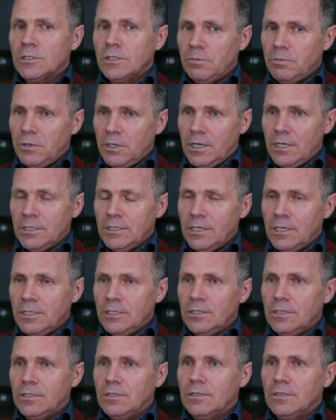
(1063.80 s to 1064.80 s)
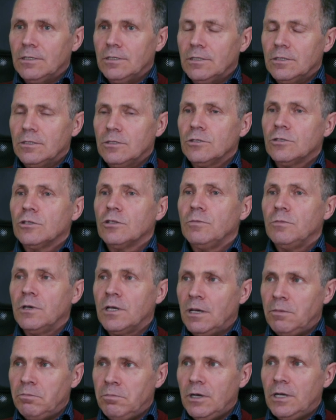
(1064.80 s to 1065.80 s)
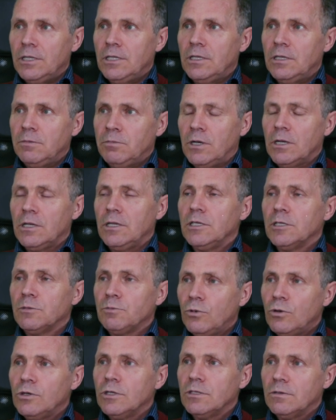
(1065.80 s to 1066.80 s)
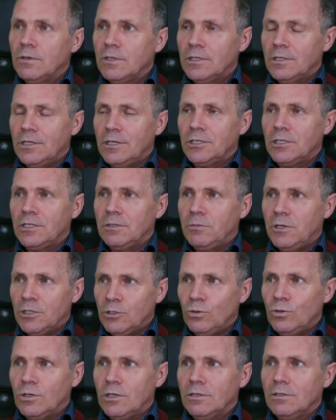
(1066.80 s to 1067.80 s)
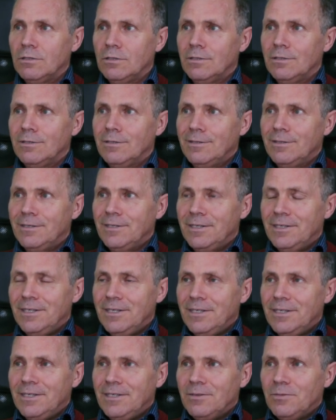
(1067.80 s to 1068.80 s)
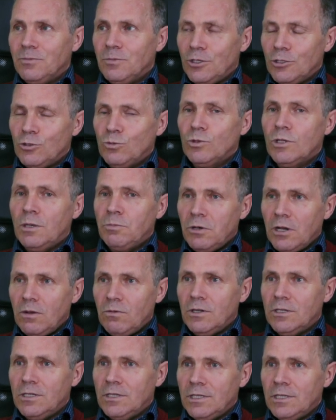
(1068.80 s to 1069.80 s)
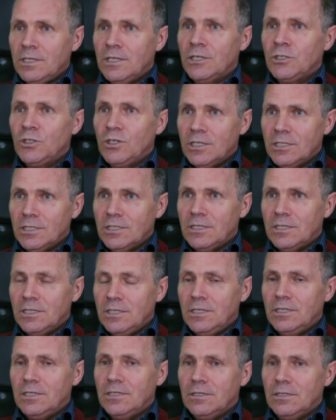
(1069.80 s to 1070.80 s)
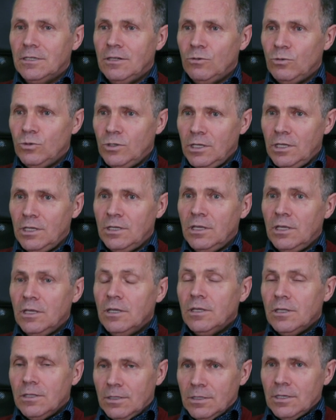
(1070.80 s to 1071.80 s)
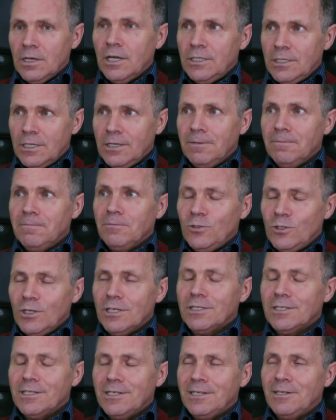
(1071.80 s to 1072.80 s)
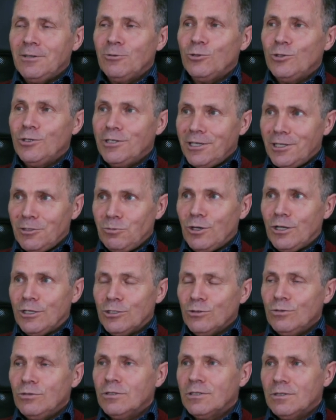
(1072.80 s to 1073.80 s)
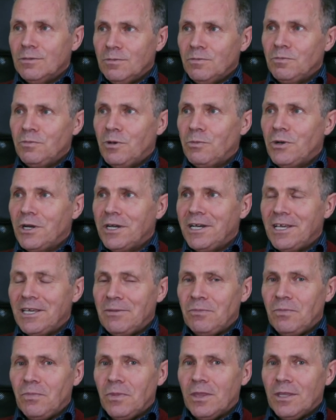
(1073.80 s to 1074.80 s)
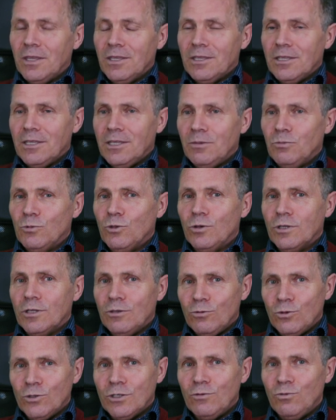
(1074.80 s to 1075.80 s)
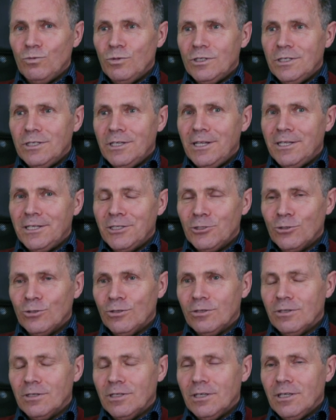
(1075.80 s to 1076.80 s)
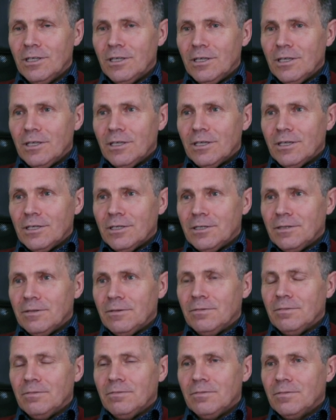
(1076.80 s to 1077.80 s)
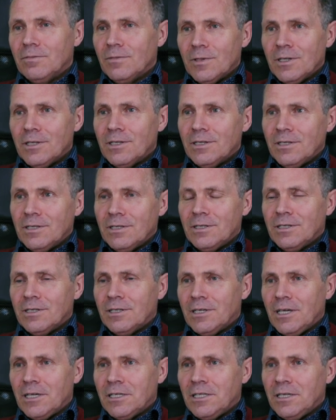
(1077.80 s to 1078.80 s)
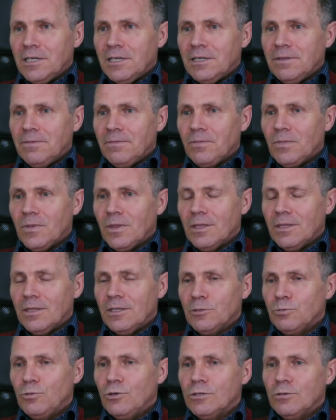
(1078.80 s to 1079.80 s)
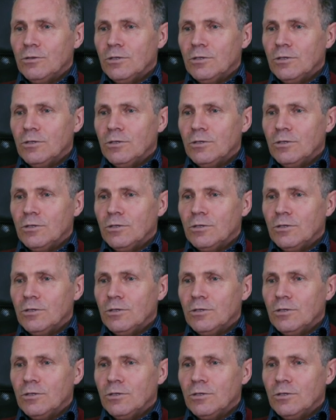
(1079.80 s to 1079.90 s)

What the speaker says: We need to show that companies can use our motors. So, we are not aimed at private individuals. Although private individuals are not excluded, we help them. And a lot of people have already ascertained that when they use our motors